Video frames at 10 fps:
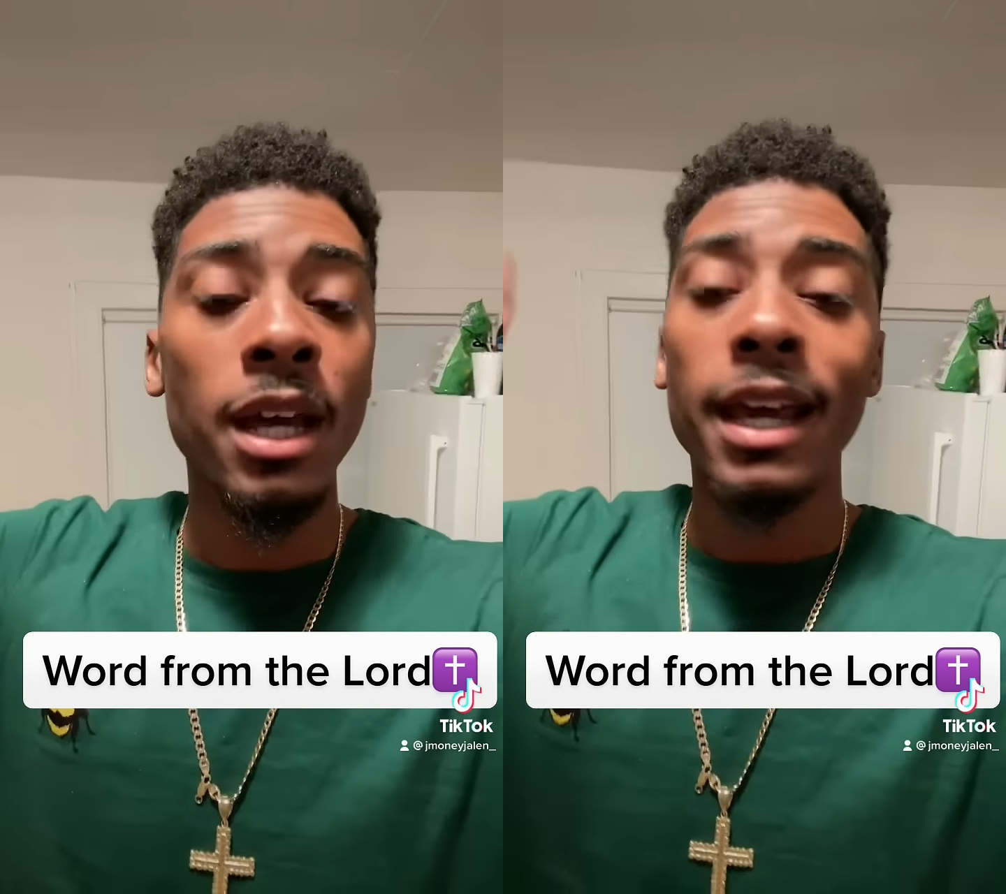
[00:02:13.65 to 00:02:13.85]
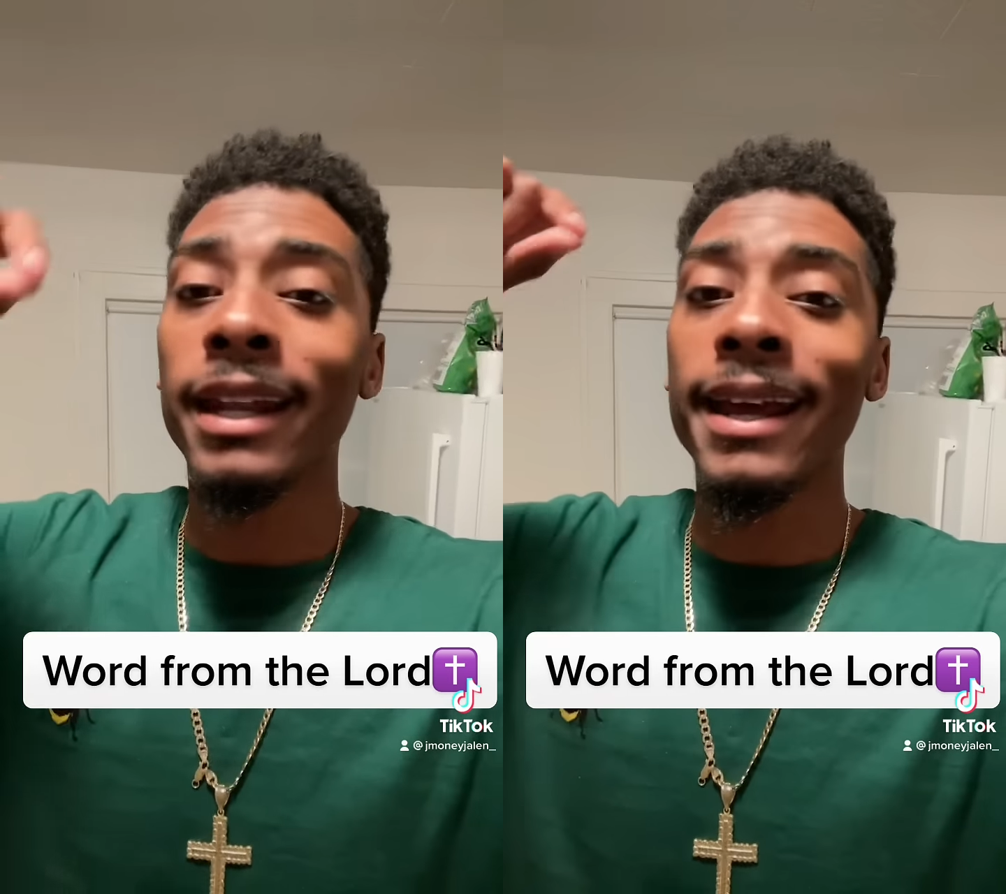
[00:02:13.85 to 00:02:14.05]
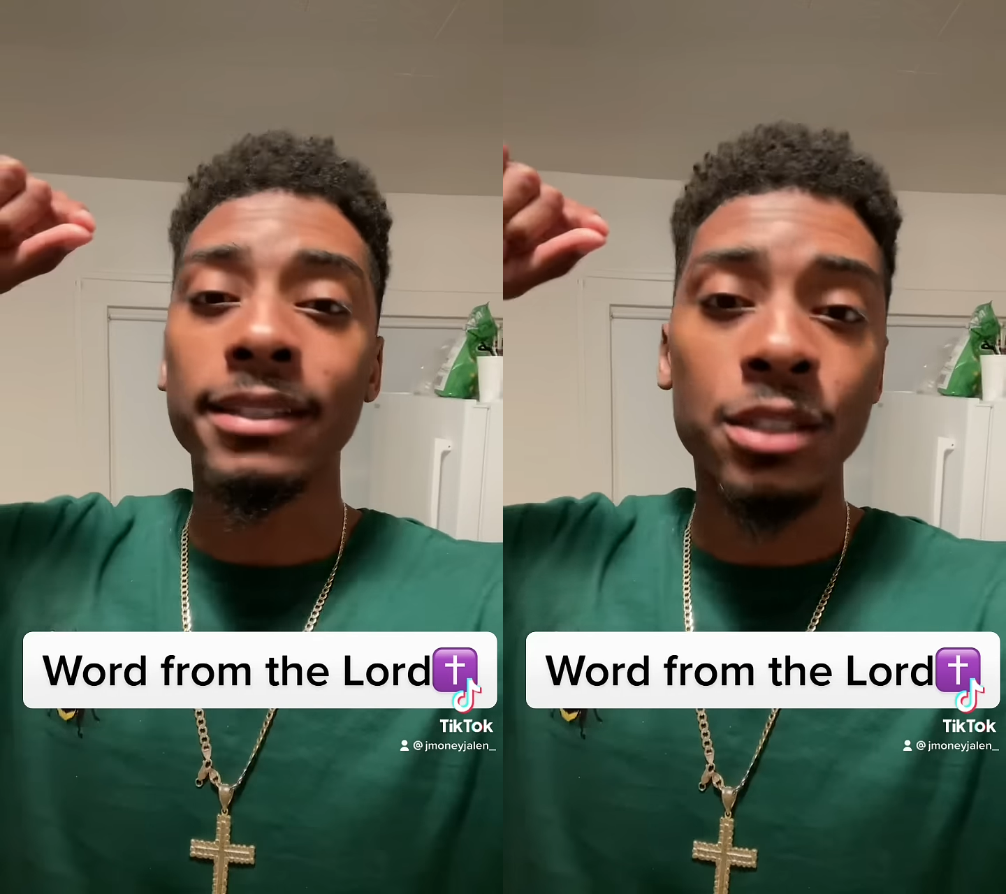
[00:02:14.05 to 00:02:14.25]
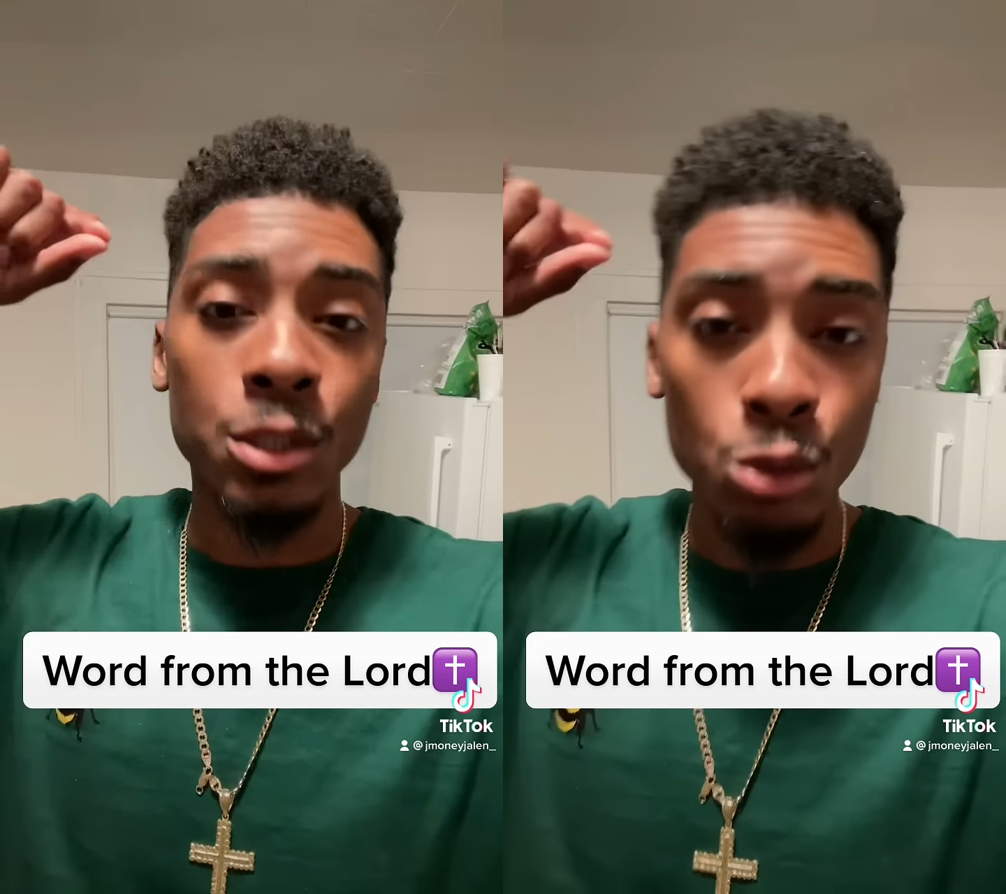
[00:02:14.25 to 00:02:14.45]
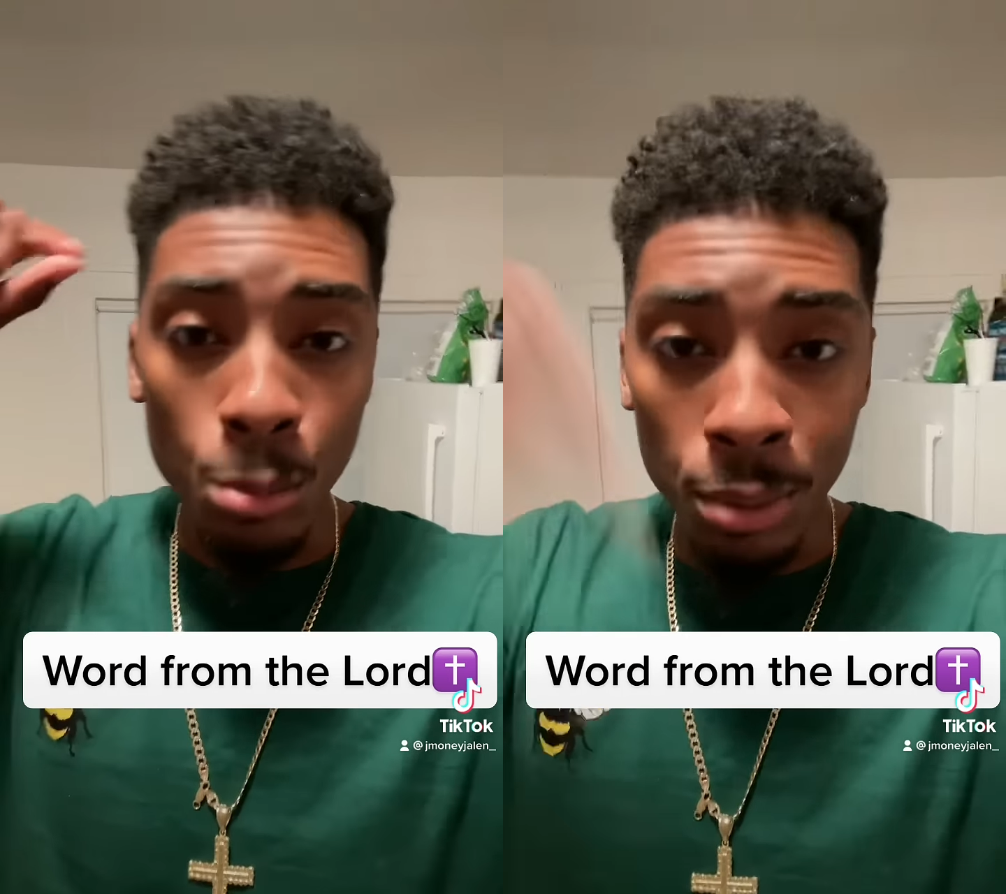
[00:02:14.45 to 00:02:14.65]
and I ask
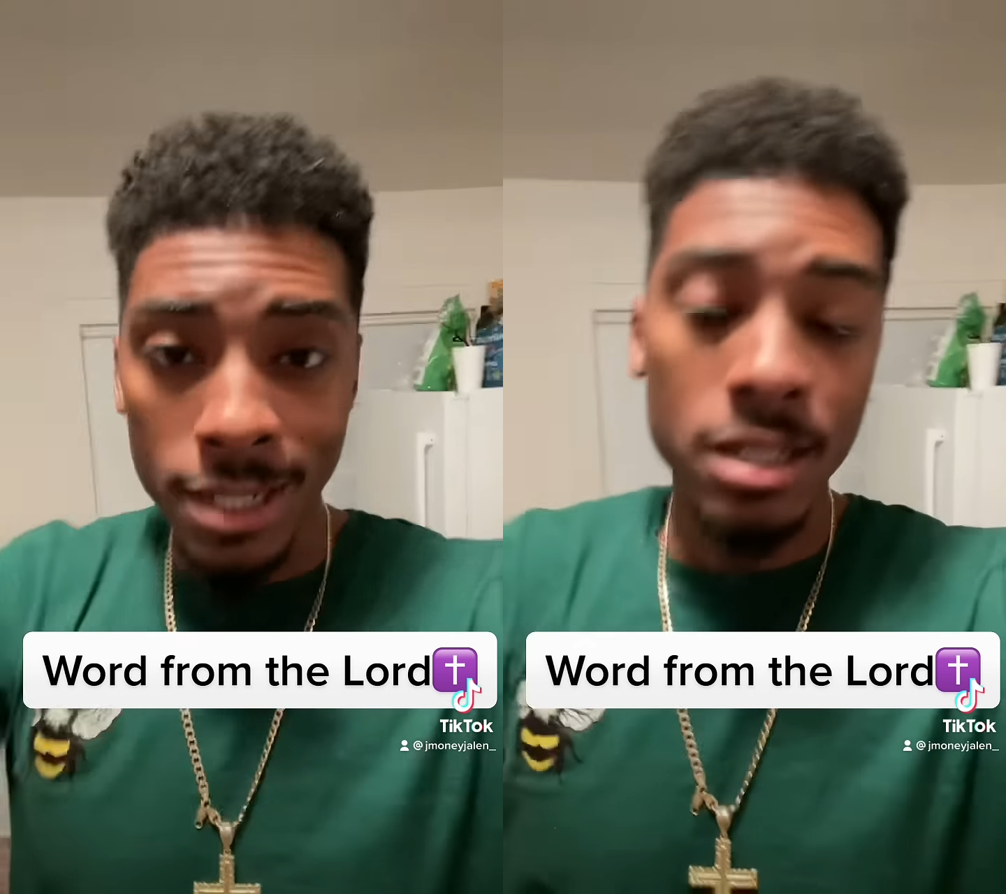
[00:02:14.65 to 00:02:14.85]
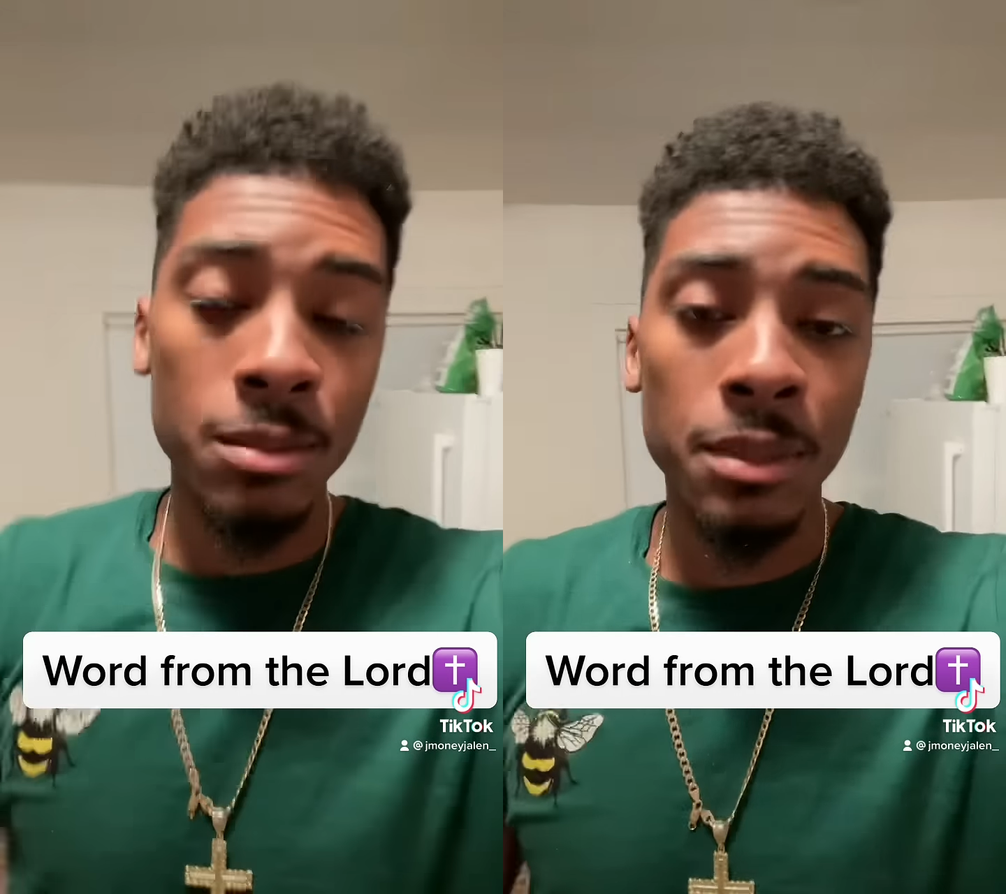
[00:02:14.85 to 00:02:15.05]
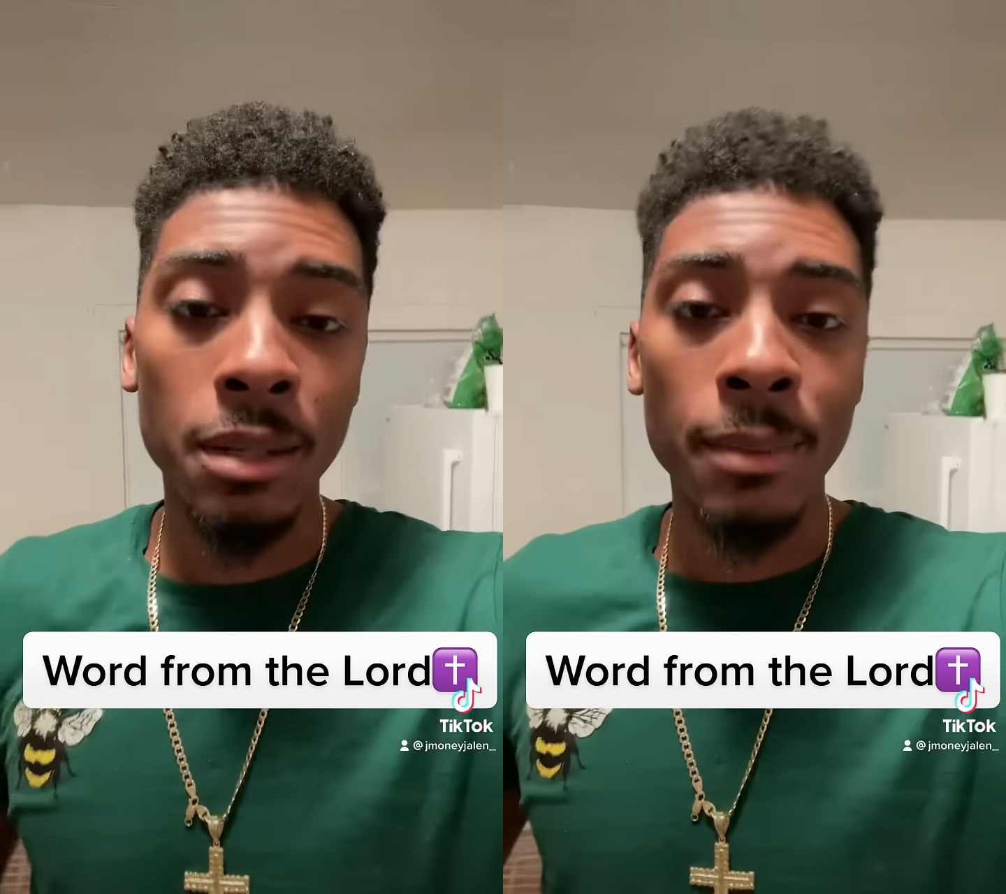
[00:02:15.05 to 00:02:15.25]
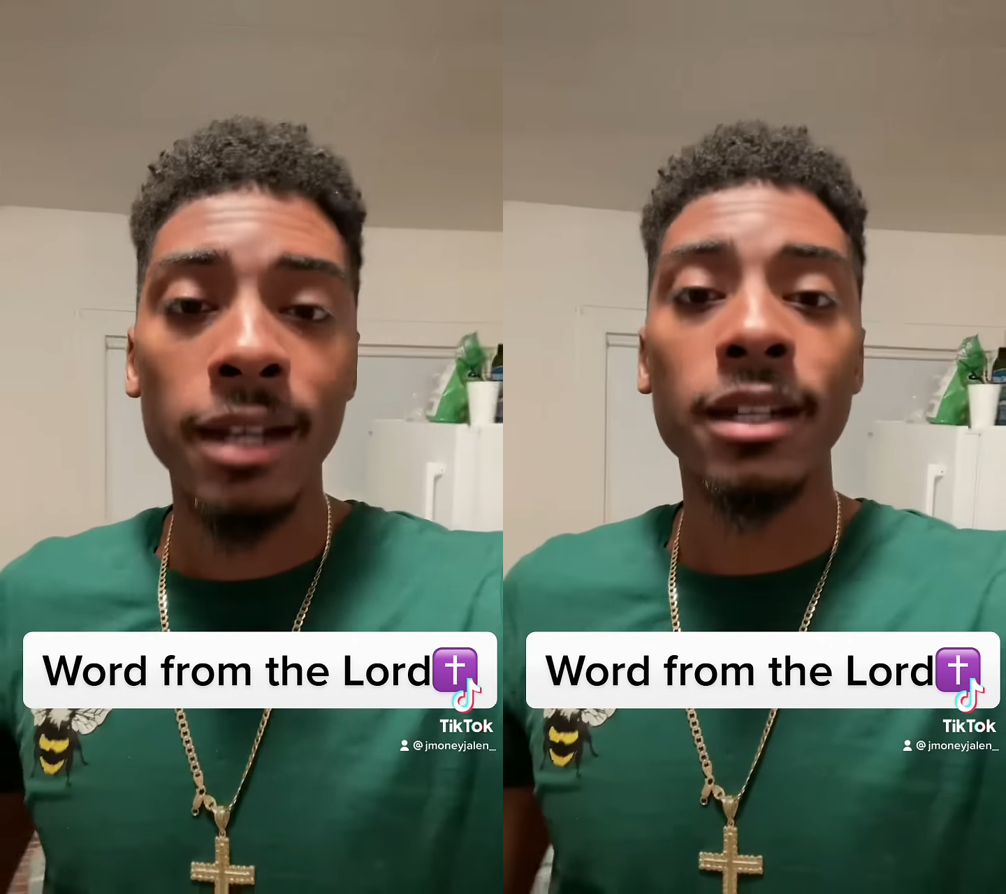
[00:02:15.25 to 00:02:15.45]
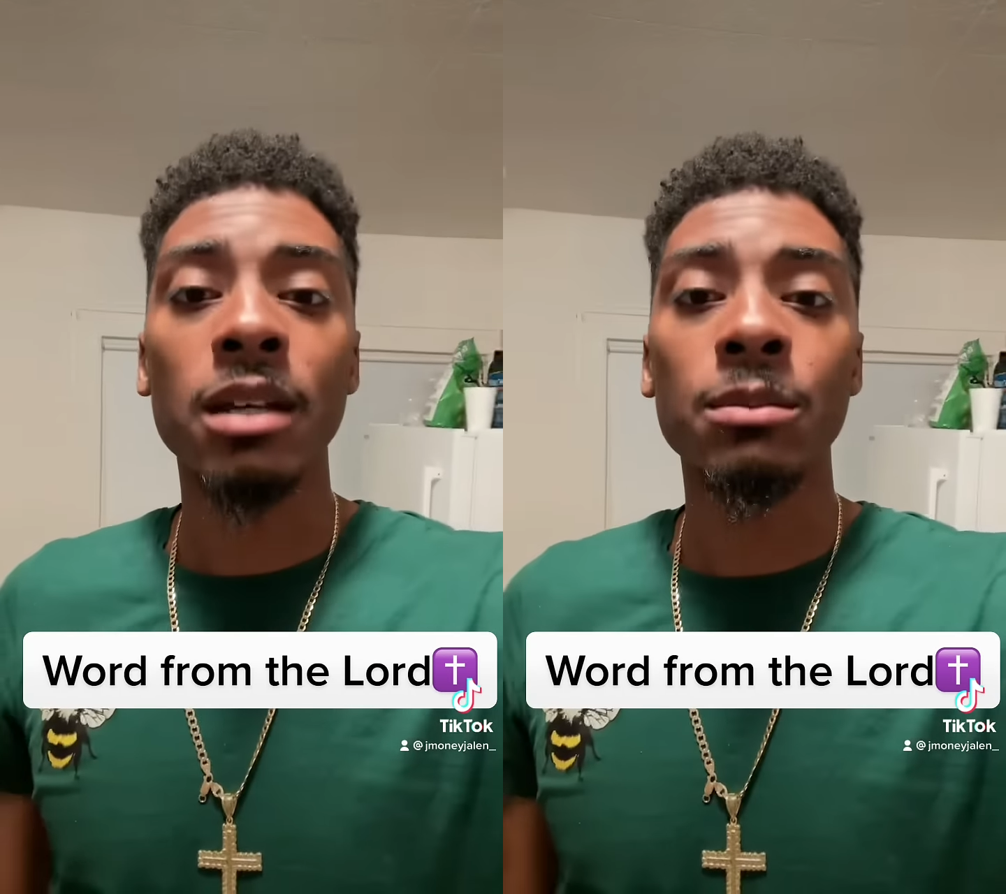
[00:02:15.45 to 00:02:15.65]
that you bless them in the
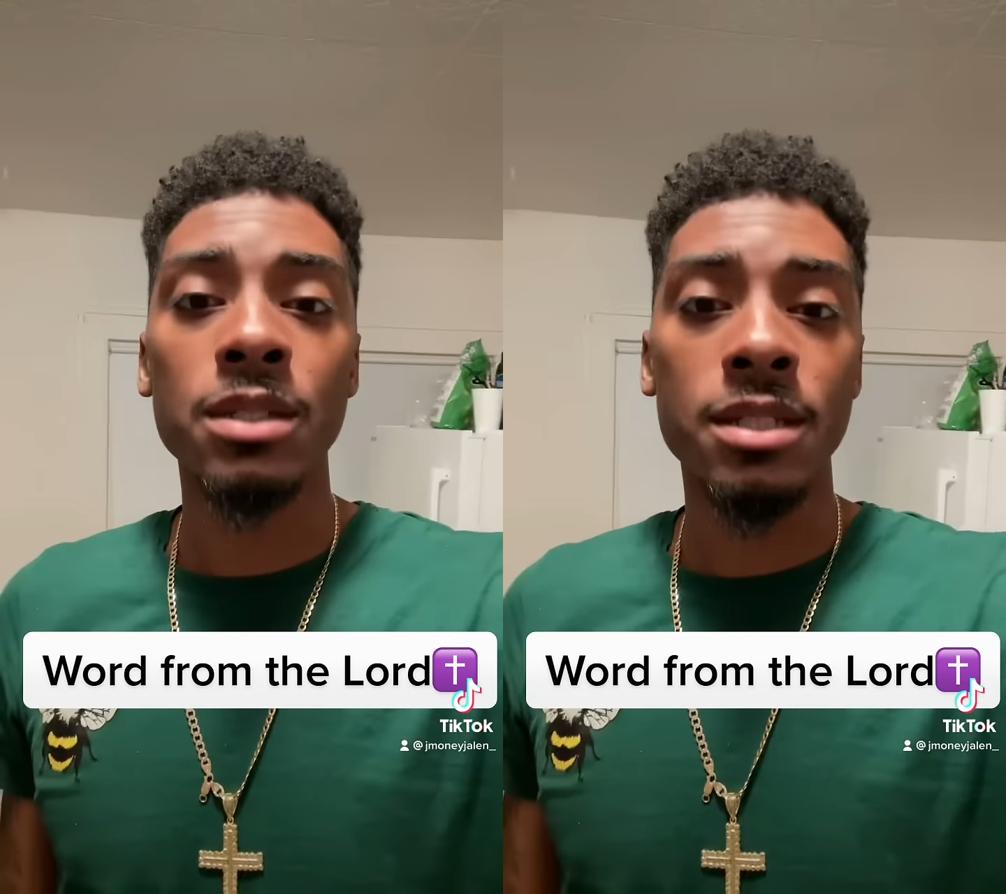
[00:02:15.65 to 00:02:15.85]
mighty name of